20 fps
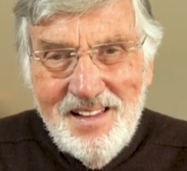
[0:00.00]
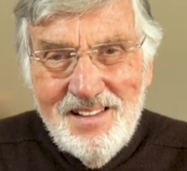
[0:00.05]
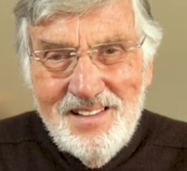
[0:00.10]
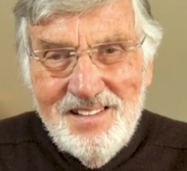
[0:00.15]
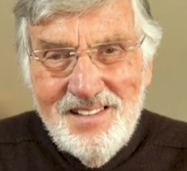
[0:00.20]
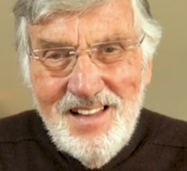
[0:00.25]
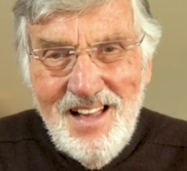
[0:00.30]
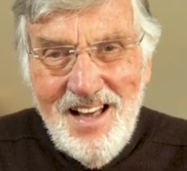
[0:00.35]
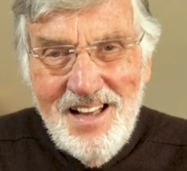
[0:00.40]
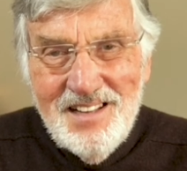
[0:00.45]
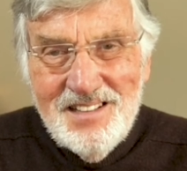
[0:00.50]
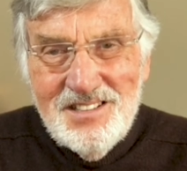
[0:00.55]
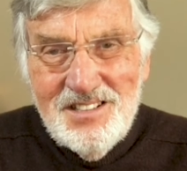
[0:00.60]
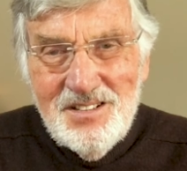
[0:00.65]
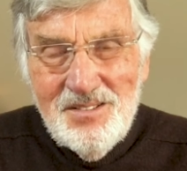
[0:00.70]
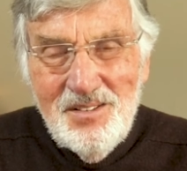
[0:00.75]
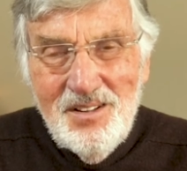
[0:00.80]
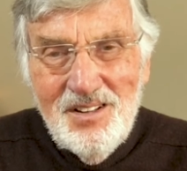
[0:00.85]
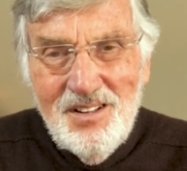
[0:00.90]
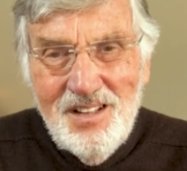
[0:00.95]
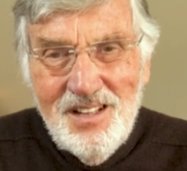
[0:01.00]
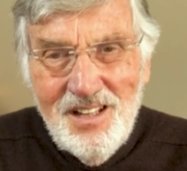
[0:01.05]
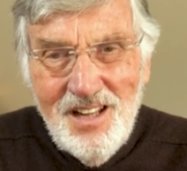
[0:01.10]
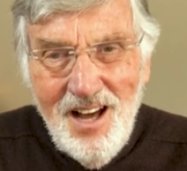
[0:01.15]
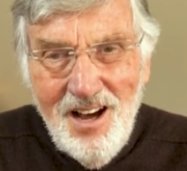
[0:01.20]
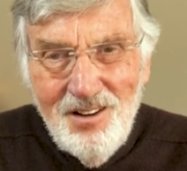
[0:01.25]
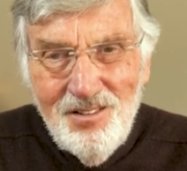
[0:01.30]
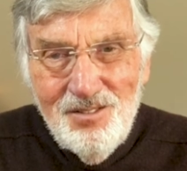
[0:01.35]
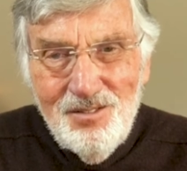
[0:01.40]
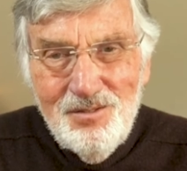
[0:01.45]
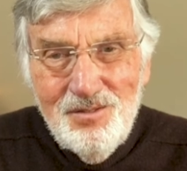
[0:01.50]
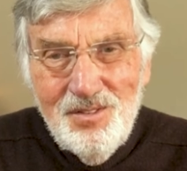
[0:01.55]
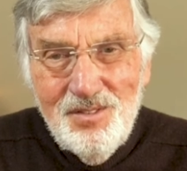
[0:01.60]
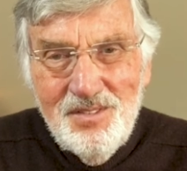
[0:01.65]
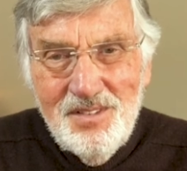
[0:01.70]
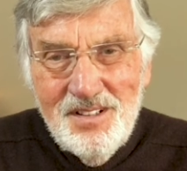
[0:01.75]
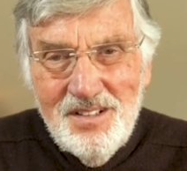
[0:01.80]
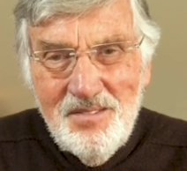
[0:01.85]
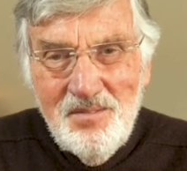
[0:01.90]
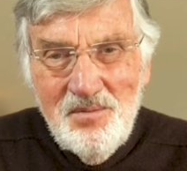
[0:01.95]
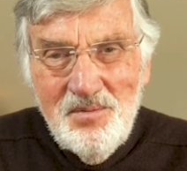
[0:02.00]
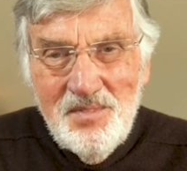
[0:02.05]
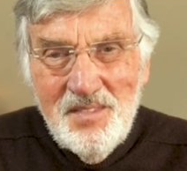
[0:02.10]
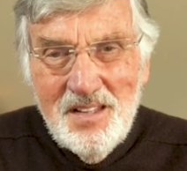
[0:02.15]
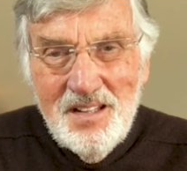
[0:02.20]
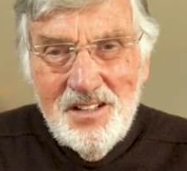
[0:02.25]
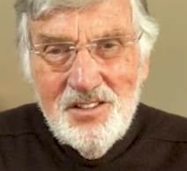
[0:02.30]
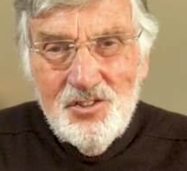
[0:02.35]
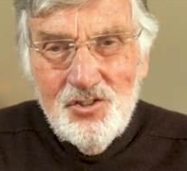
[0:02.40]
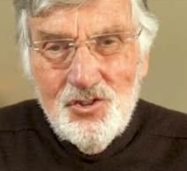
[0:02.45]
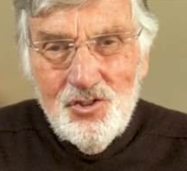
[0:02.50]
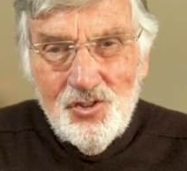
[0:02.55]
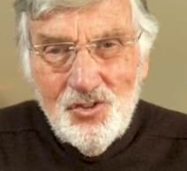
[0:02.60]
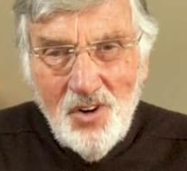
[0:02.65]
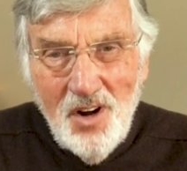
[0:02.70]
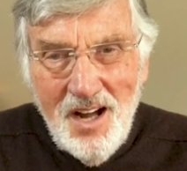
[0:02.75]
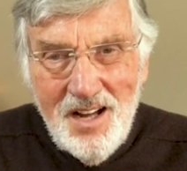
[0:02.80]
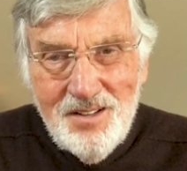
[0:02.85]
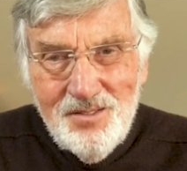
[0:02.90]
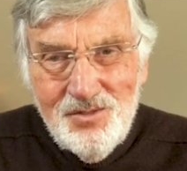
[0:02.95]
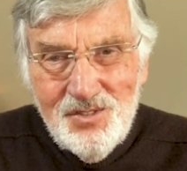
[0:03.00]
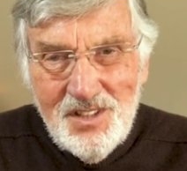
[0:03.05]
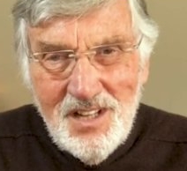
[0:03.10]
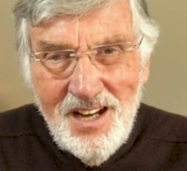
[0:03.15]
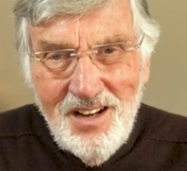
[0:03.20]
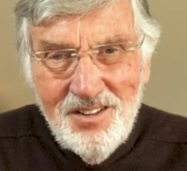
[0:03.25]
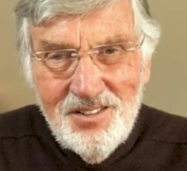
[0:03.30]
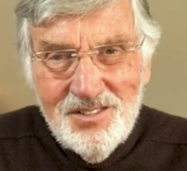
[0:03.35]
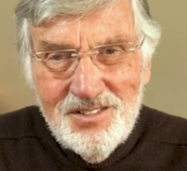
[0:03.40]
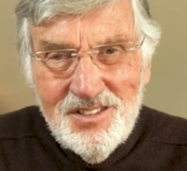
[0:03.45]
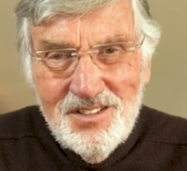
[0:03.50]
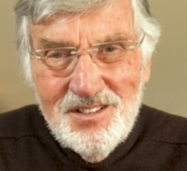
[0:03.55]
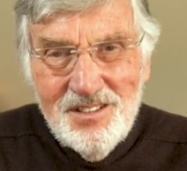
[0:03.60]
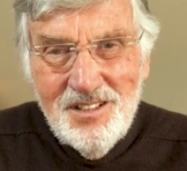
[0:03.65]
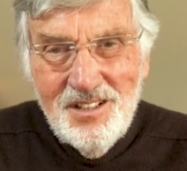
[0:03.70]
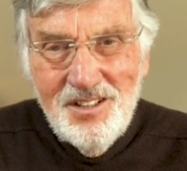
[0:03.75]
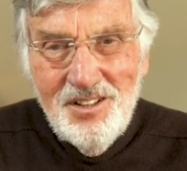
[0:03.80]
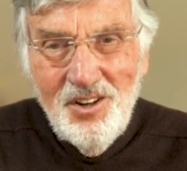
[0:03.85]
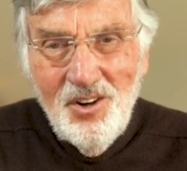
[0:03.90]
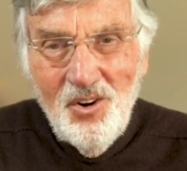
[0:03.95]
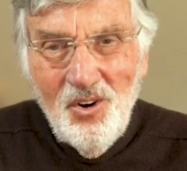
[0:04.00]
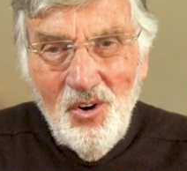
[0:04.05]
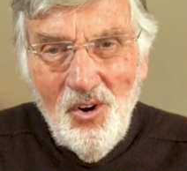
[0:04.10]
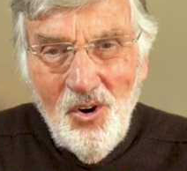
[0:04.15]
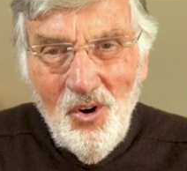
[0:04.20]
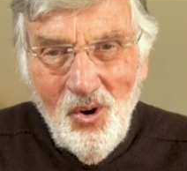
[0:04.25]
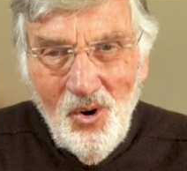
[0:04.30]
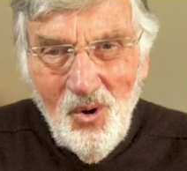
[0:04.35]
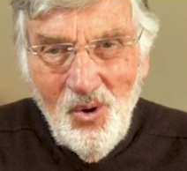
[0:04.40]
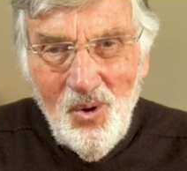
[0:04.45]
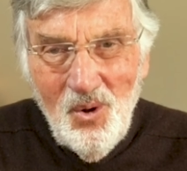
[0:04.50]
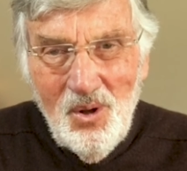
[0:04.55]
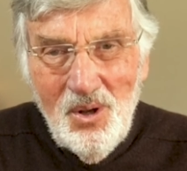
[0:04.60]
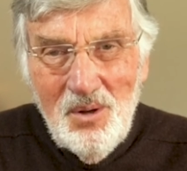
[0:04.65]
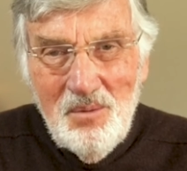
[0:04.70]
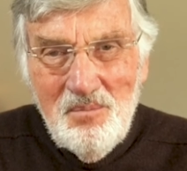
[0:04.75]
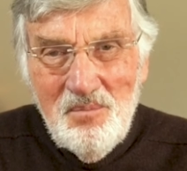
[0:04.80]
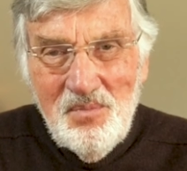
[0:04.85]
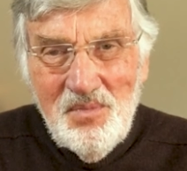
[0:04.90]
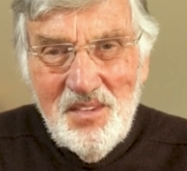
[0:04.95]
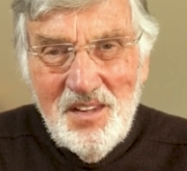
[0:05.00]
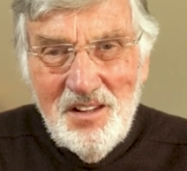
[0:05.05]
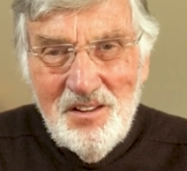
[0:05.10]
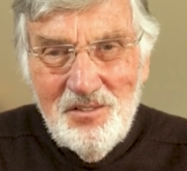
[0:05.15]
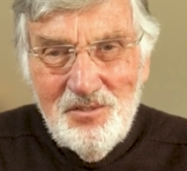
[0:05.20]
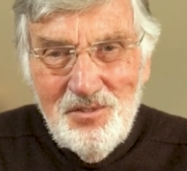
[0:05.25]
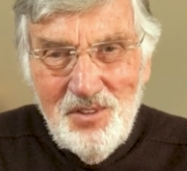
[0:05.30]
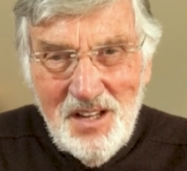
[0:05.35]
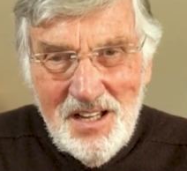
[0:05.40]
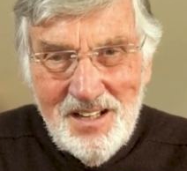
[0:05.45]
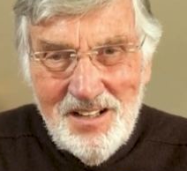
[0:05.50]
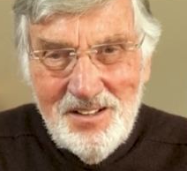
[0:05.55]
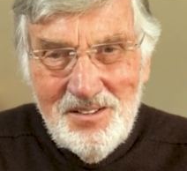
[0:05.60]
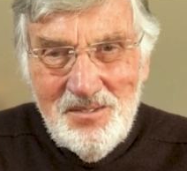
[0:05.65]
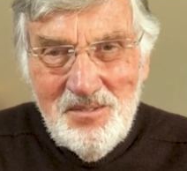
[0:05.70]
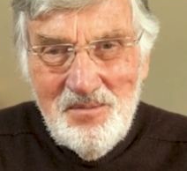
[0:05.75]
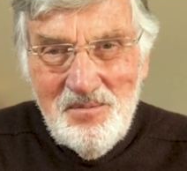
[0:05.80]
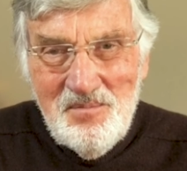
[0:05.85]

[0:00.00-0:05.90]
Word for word: that love drives out all fear.